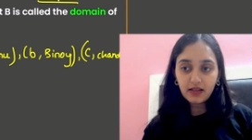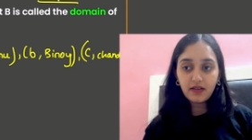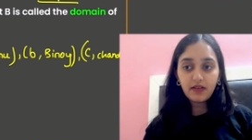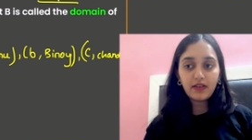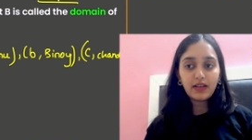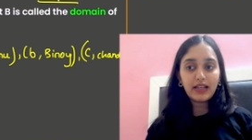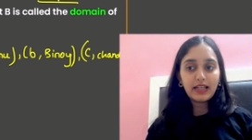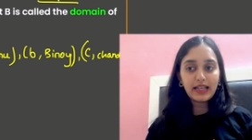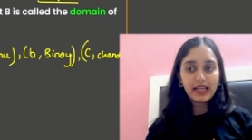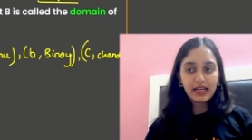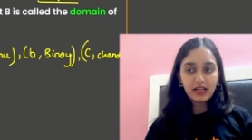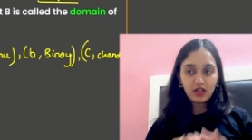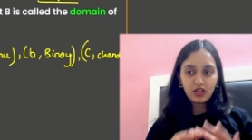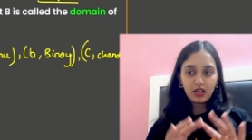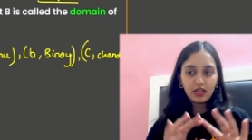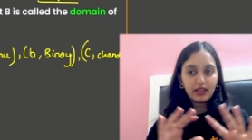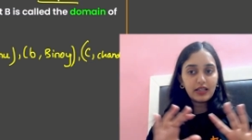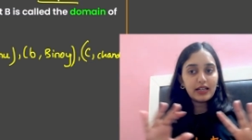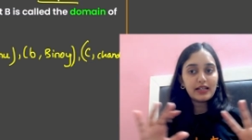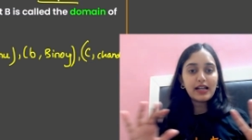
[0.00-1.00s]

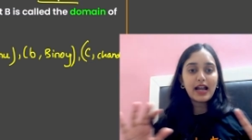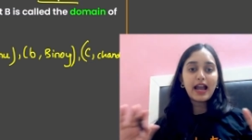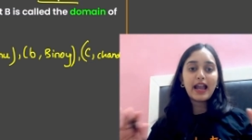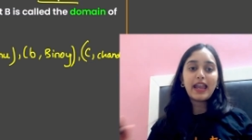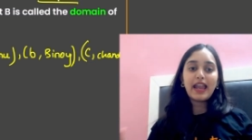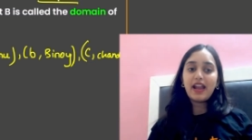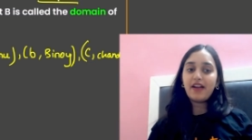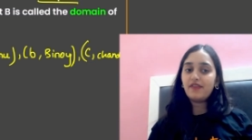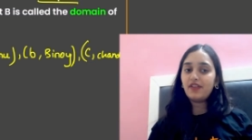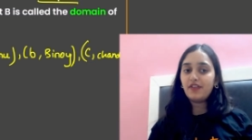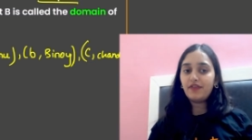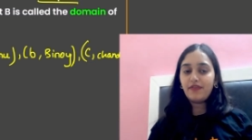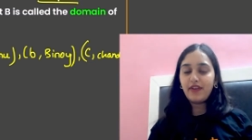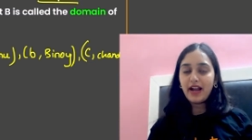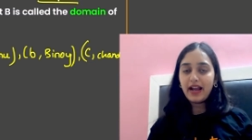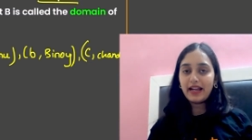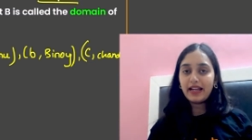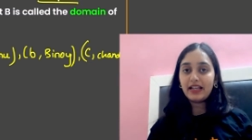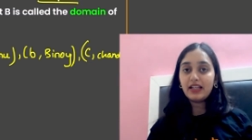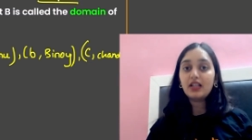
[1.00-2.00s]
relation that I have
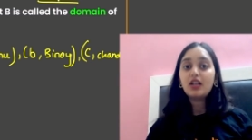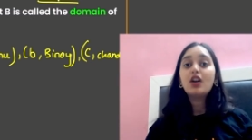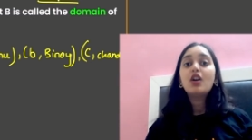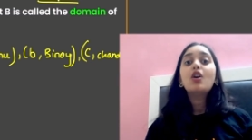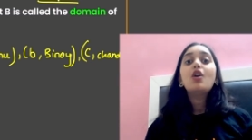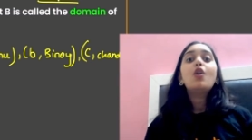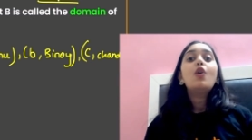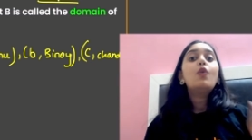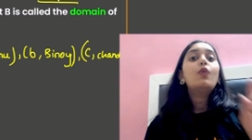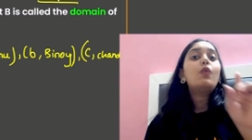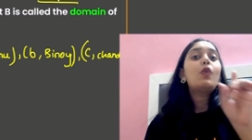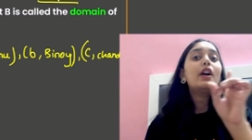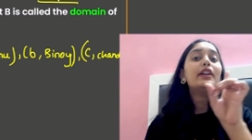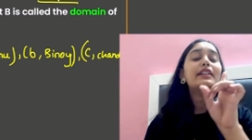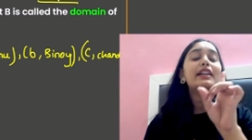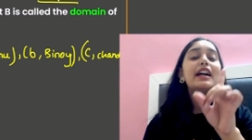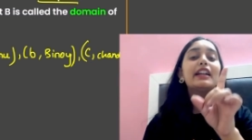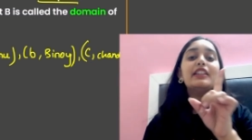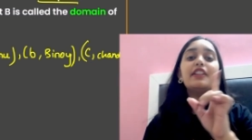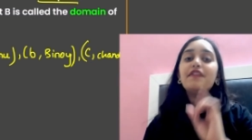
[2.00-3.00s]
defined, what
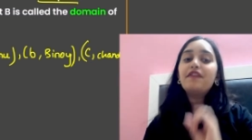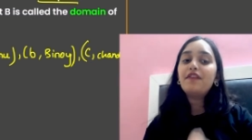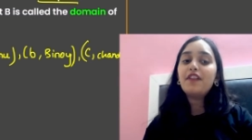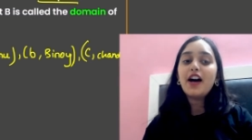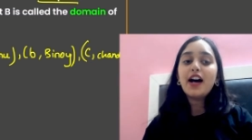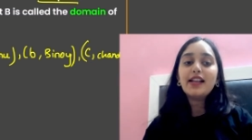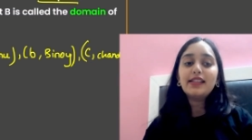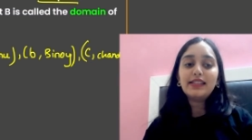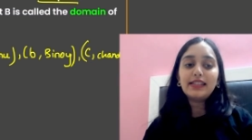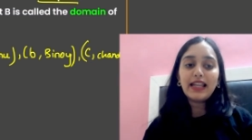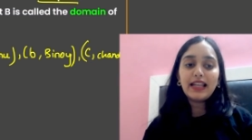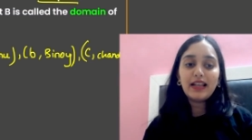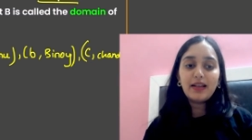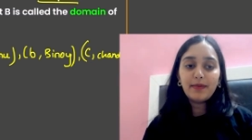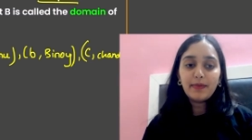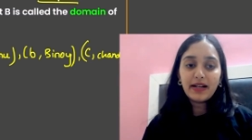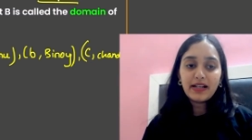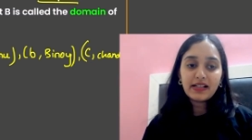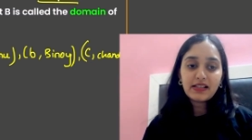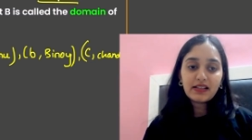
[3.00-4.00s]
are the first
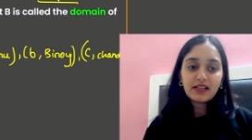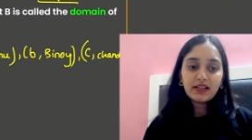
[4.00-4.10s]
elements?